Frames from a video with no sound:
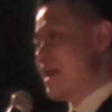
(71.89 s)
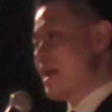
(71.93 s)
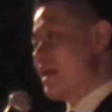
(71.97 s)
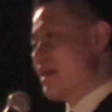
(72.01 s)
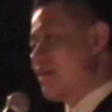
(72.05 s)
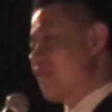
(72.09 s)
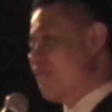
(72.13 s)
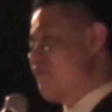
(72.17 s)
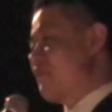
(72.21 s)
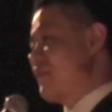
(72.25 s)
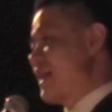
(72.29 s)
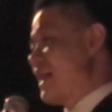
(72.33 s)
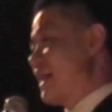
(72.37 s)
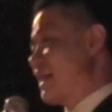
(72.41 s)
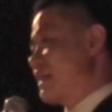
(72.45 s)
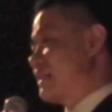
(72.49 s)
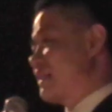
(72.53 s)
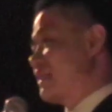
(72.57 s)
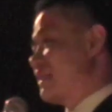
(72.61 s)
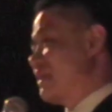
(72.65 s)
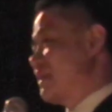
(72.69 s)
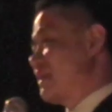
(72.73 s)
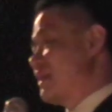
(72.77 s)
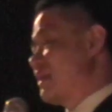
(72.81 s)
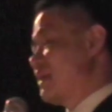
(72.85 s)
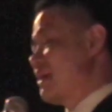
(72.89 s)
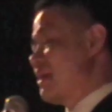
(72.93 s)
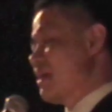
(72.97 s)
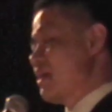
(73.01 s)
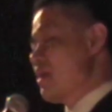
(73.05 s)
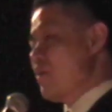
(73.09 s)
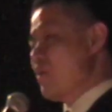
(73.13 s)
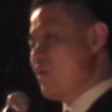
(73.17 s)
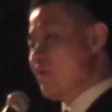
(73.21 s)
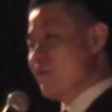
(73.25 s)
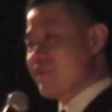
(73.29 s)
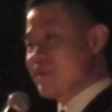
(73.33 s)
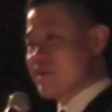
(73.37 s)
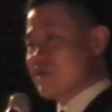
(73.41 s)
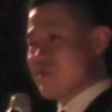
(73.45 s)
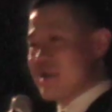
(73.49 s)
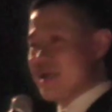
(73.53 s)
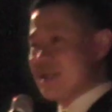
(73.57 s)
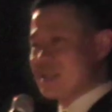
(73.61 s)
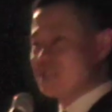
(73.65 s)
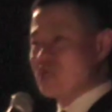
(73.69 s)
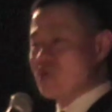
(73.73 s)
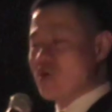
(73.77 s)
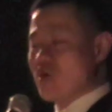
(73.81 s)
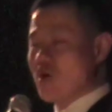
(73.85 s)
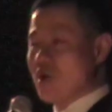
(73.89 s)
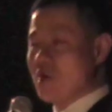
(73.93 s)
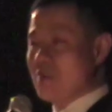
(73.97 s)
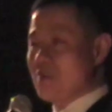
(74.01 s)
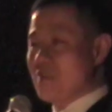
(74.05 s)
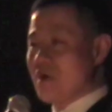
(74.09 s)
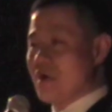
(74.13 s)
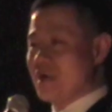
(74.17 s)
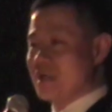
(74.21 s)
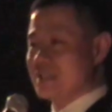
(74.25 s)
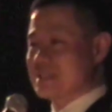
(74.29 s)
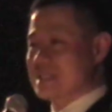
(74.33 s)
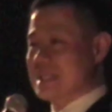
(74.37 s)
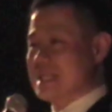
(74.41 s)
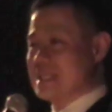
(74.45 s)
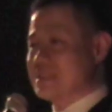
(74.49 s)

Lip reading: And in fact, one of the greatest hallmarks